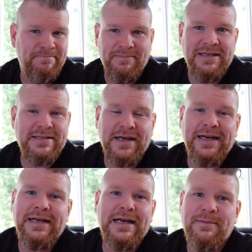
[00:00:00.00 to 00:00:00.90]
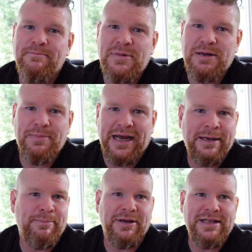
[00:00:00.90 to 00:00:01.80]
He's going to end up
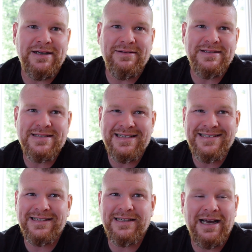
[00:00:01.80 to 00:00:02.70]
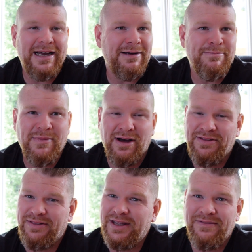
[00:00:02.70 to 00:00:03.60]
mid-pack by the end of the season. I
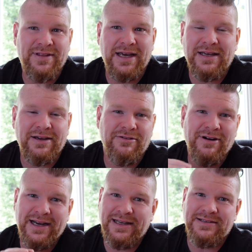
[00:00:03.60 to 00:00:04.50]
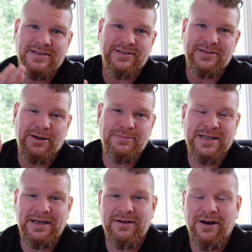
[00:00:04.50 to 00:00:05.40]
think if they can crack into the top
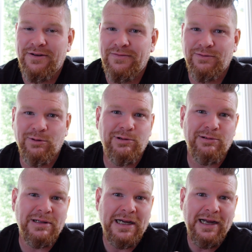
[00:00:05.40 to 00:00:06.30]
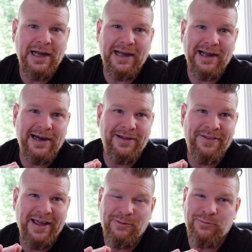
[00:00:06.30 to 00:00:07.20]
10 overall,
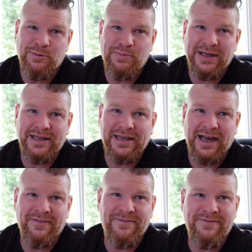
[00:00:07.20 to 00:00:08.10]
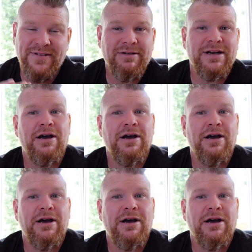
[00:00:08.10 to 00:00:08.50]
that would be a very